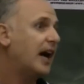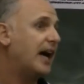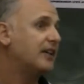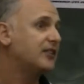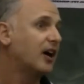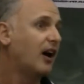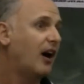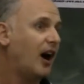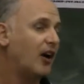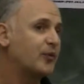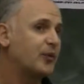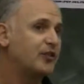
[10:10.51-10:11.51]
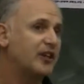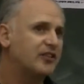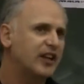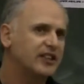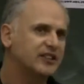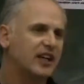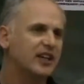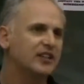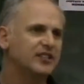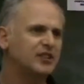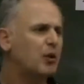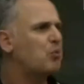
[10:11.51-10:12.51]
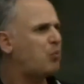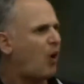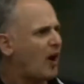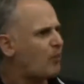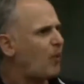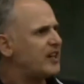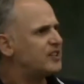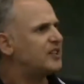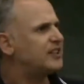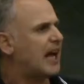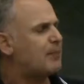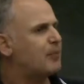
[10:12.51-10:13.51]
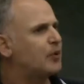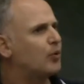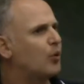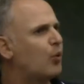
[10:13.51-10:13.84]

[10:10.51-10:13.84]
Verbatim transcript: And after we did this, uh, said, why, why does this happen?